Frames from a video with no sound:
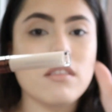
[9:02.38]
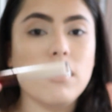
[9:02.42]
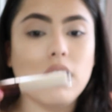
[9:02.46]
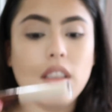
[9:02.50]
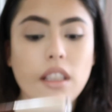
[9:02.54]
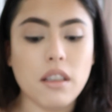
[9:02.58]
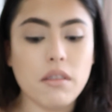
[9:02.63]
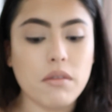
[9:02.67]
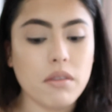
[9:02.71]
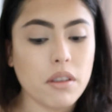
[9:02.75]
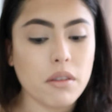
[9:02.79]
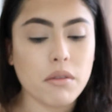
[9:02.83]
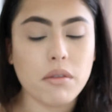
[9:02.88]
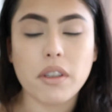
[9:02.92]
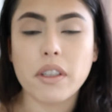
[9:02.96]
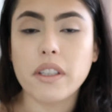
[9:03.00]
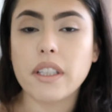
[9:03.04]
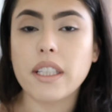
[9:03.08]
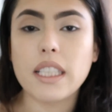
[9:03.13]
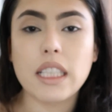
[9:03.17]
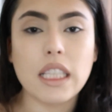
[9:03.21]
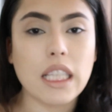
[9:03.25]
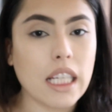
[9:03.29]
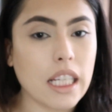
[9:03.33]
love it.
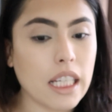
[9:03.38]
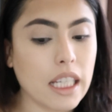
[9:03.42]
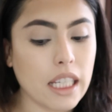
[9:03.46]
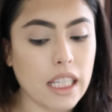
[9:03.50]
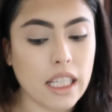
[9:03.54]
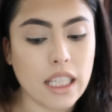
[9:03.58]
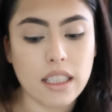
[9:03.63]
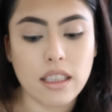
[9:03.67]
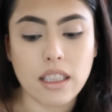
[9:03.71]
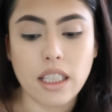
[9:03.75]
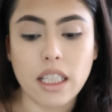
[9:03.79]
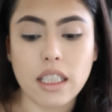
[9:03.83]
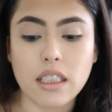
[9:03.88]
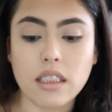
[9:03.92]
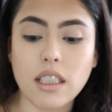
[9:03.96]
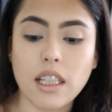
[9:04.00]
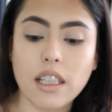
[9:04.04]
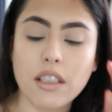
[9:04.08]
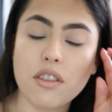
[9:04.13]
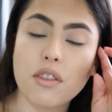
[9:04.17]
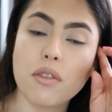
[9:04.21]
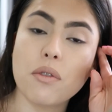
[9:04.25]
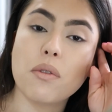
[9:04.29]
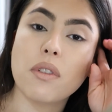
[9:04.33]
Very light, like
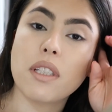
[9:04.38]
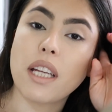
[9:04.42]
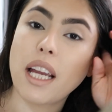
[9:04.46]
not too